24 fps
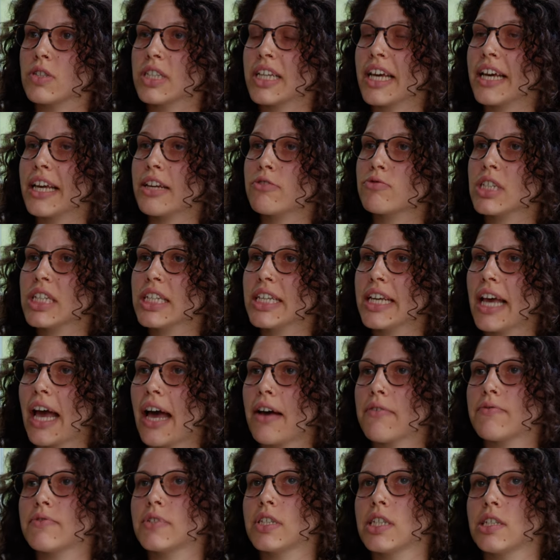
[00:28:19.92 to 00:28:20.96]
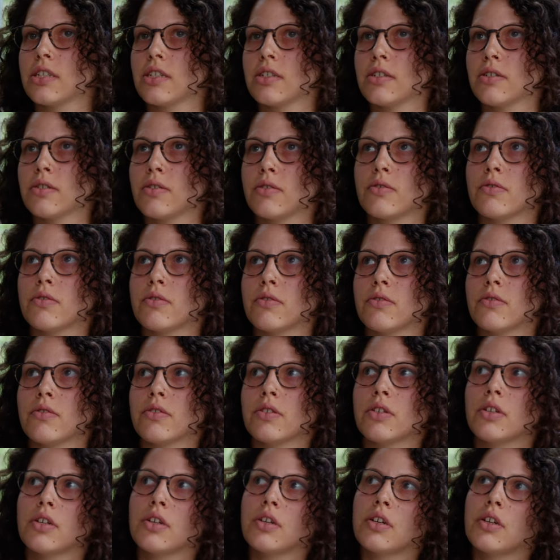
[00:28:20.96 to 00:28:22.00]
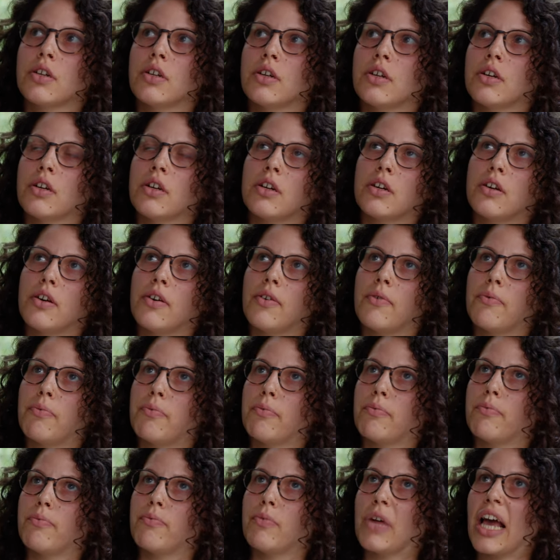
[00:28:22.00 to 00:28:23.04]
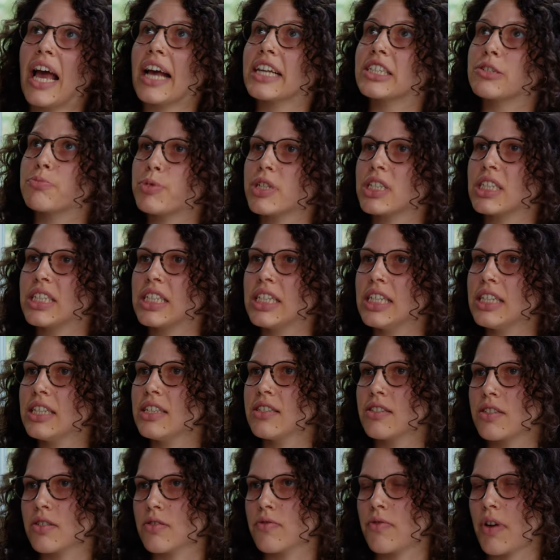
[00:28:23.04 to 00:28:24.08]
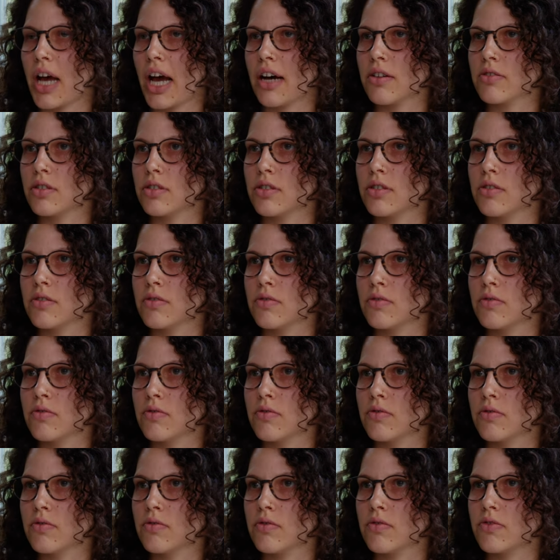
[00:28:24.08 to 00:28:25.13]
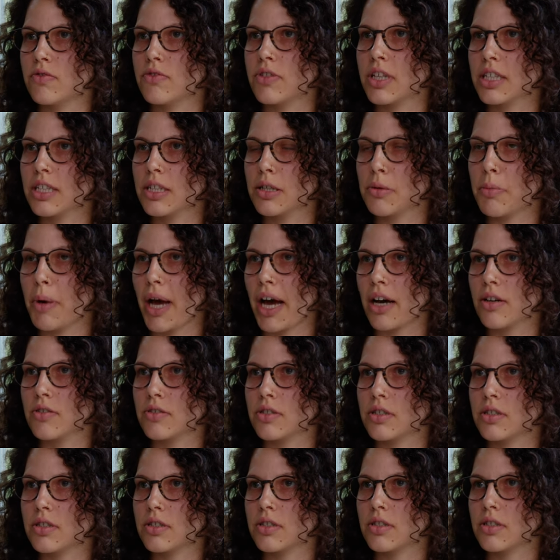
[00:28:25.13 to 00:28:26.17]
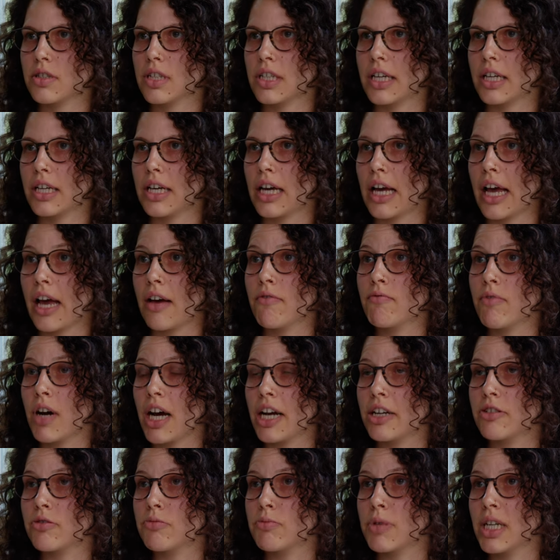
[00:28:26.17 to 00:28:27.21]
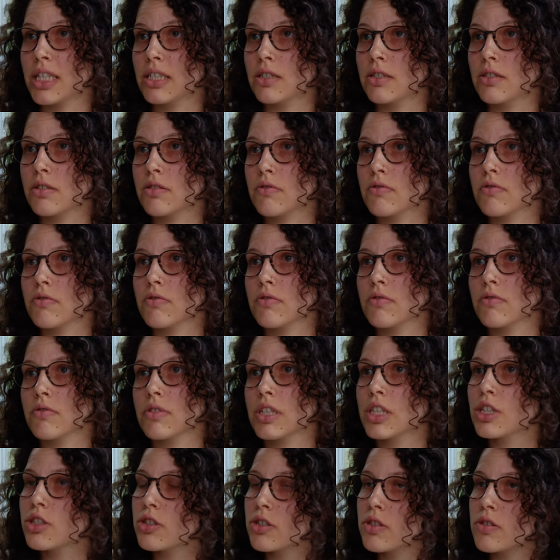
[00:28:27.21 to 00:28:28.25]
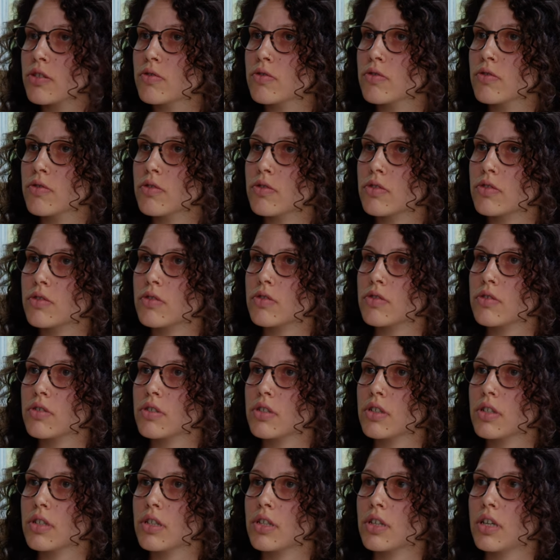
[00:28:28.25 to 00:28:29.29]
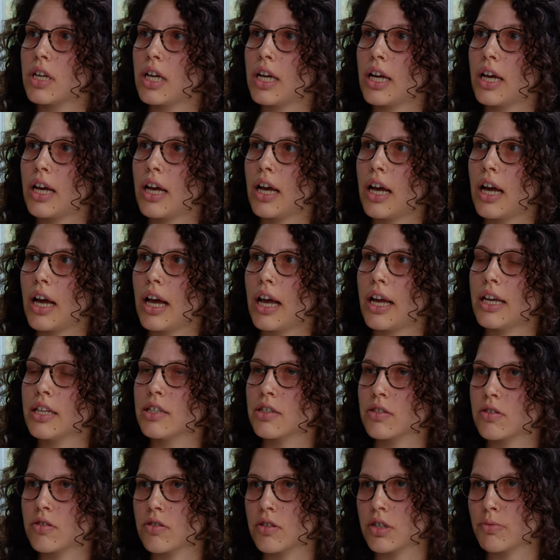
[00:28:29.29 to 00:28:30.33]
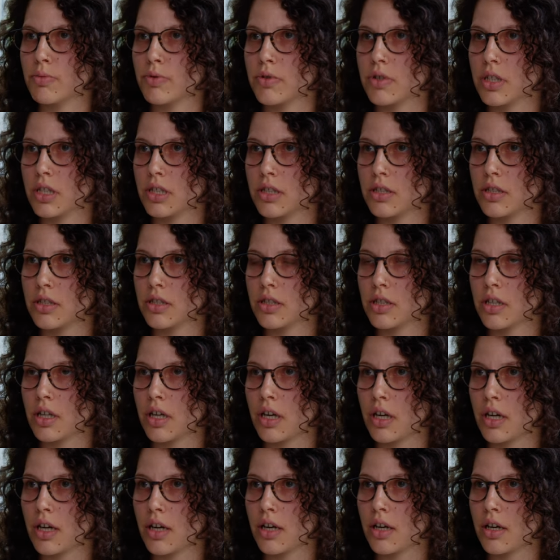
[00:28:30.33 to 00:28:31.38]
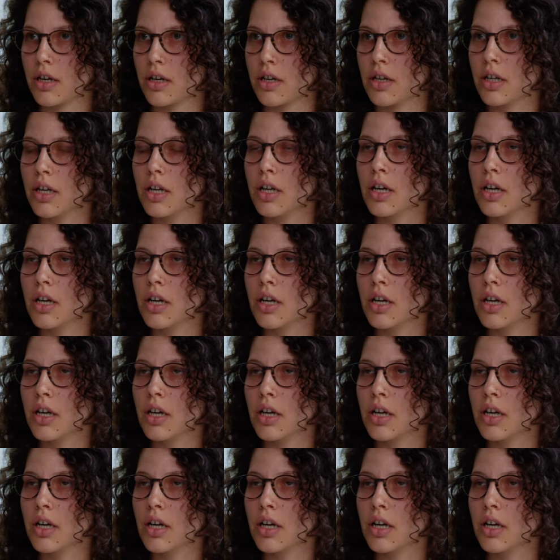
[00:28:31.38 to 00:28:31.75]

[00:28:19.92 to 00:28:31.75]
they really have the expertise of how to think about environmental issues in a corporate uh,